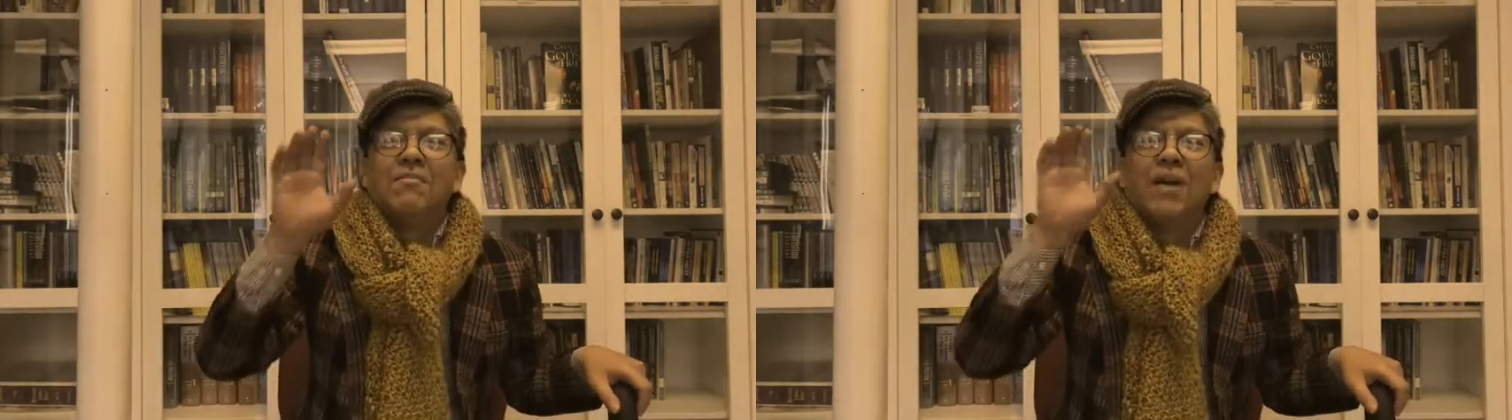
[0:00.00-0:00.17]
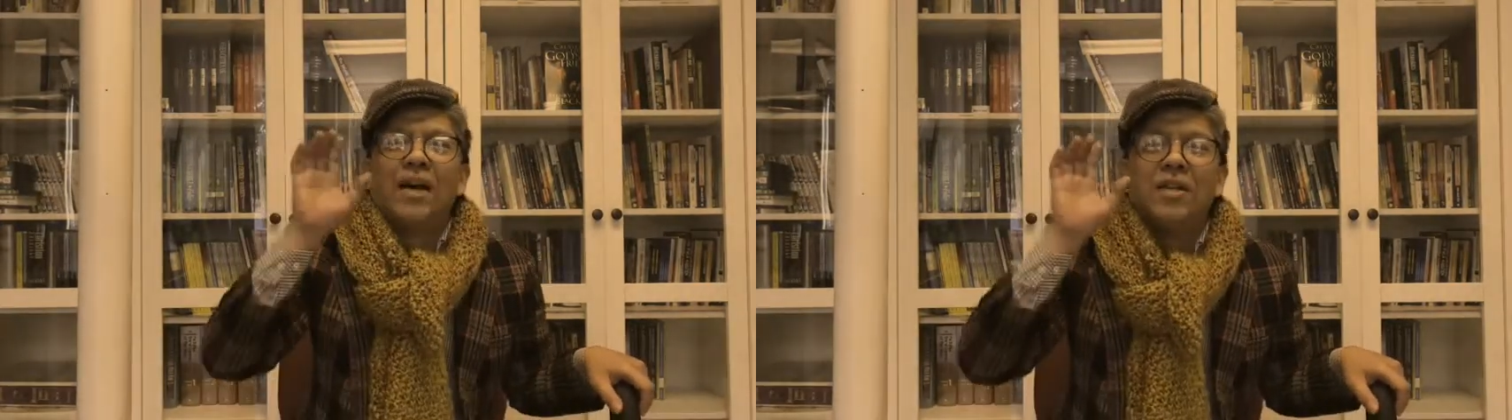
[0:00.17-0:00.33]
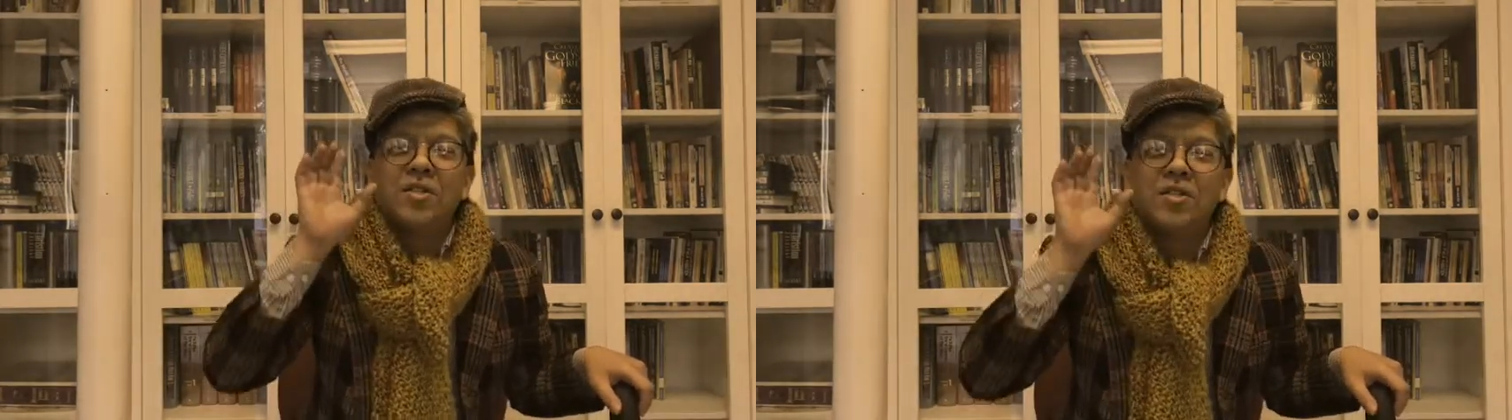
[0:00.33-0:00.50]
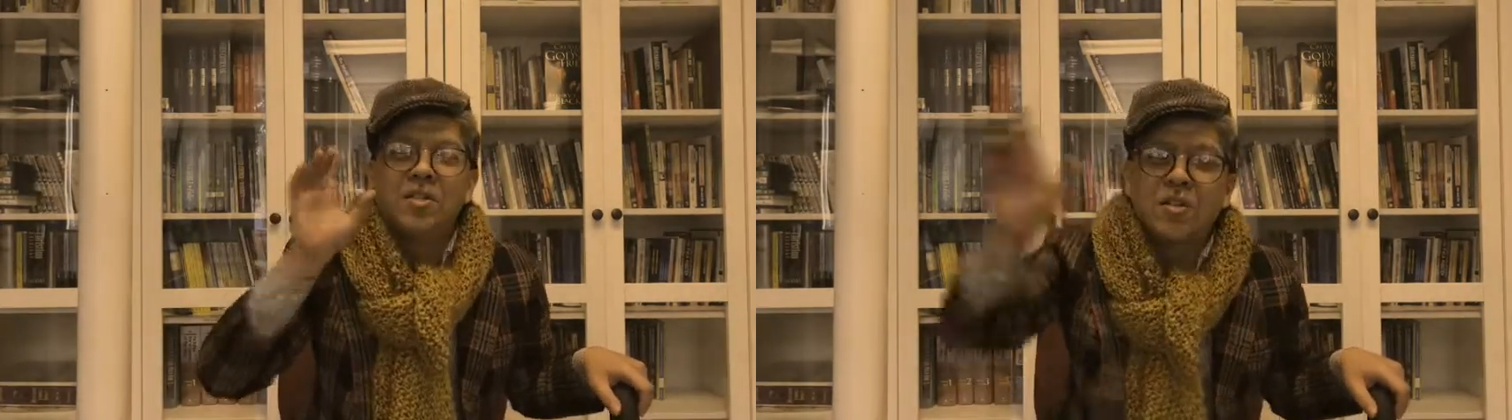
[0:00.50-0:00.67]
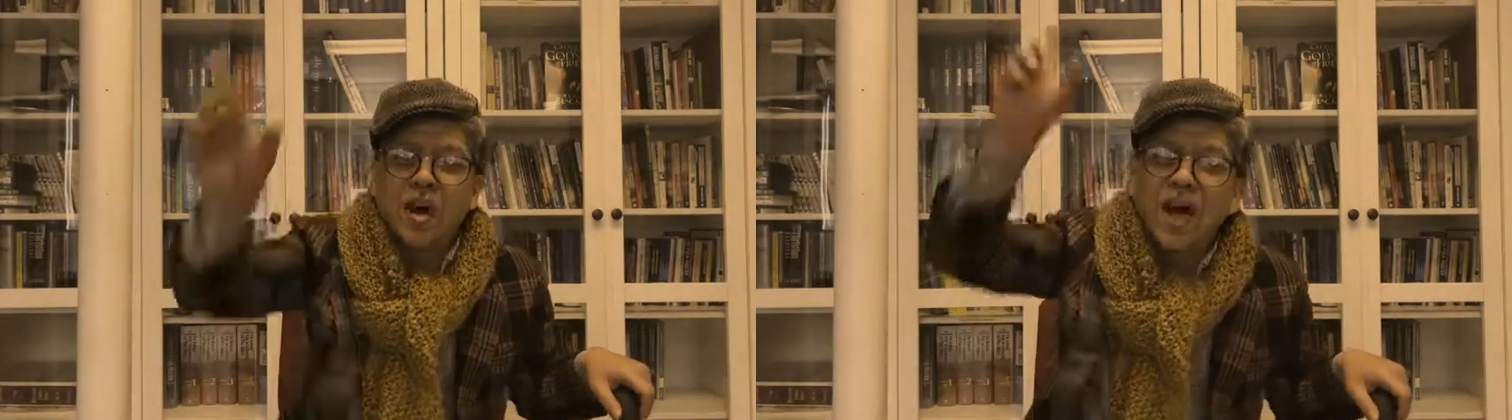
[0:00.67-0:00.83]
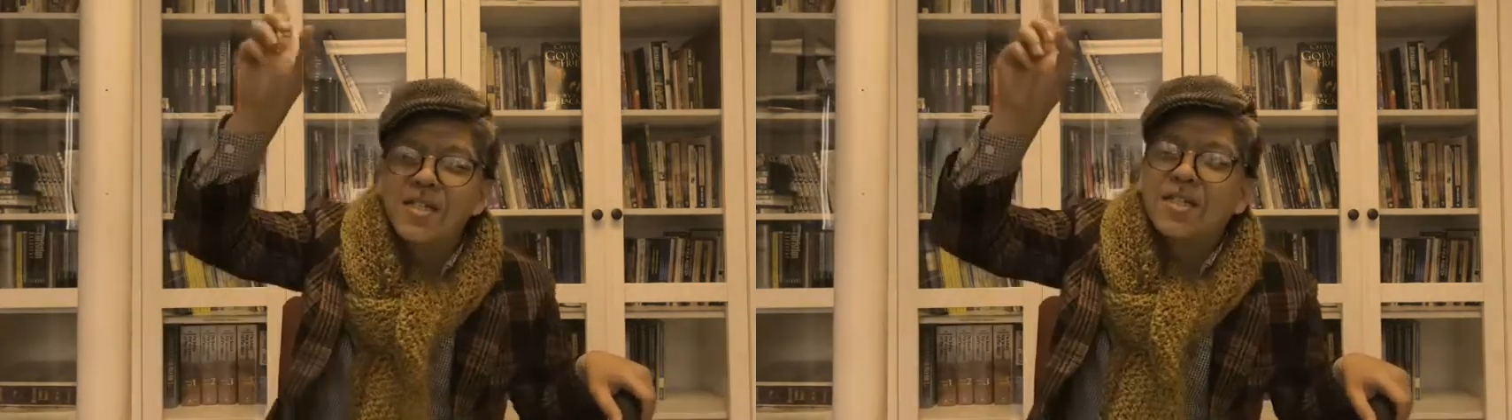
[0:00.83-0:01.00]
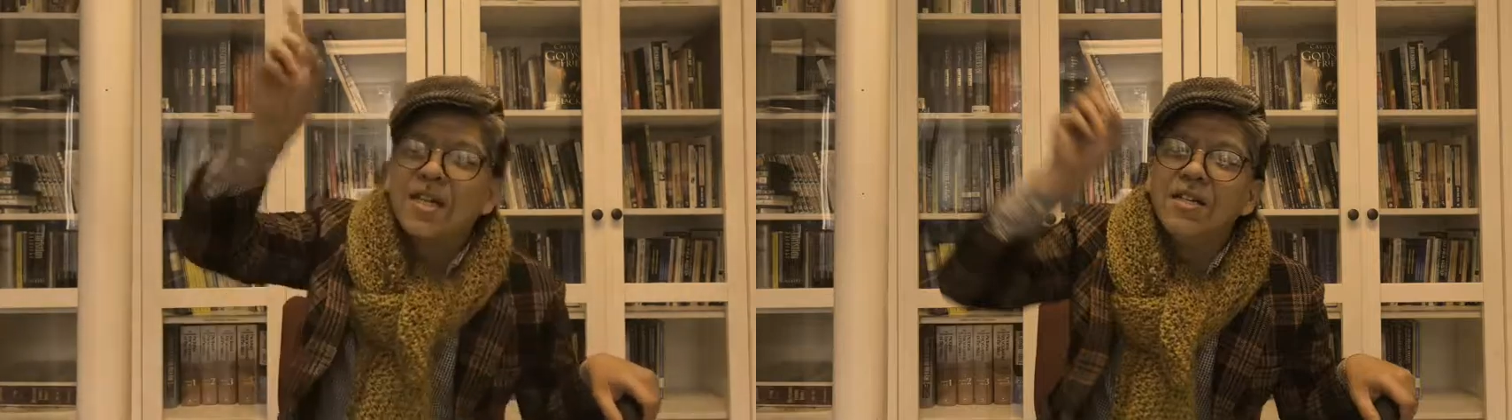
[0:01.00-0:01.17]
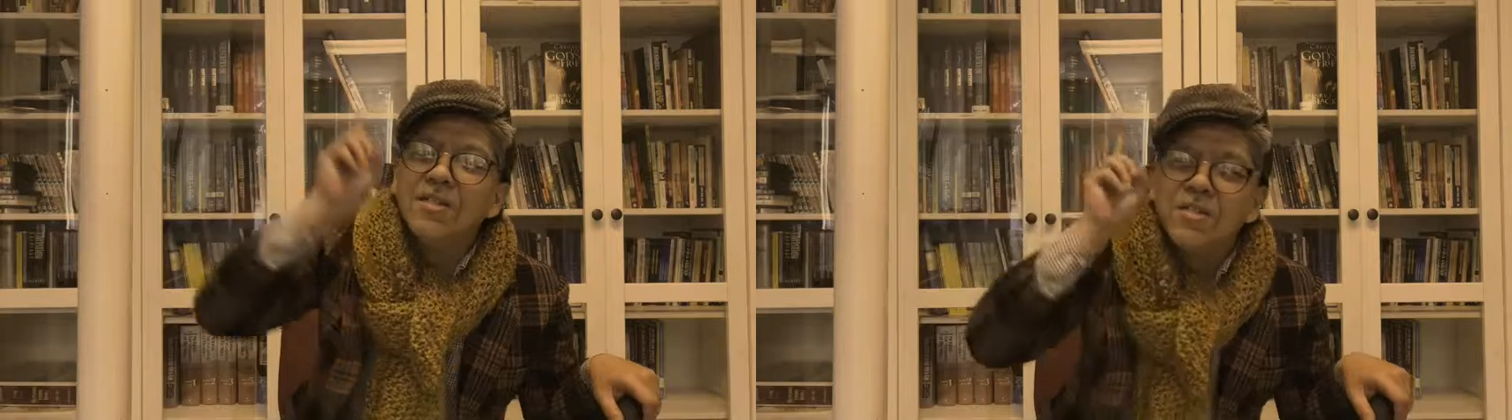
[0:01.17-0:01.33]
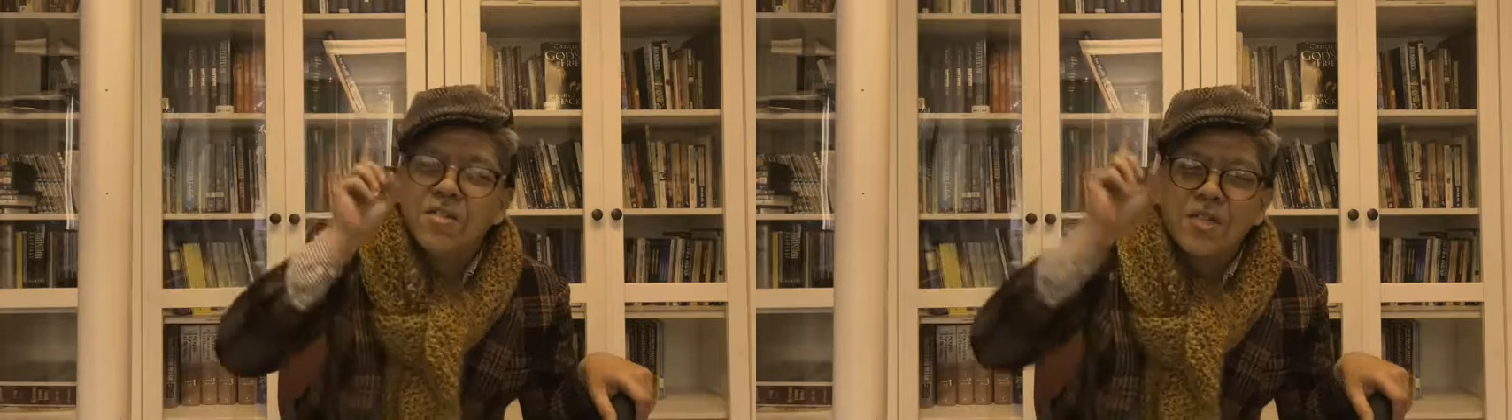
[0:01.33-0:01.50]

By trusting